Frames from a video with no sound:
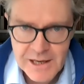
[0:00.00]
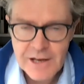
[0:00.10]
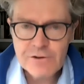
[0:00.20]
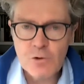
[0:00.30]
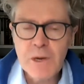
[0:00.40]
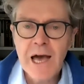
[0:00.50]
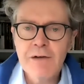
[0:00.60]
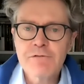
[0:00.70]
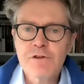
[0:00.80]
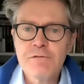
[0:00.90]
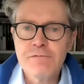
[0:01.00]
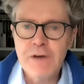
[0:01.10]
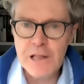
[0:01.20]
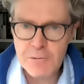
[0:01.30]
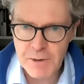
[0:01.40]
So we have
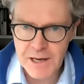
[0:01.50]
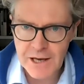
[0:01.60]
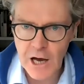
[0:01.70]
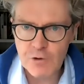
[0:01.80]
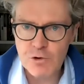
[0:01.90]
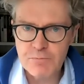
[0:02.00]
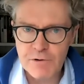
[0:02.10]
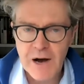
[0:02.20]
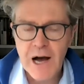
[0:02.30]
developing a group of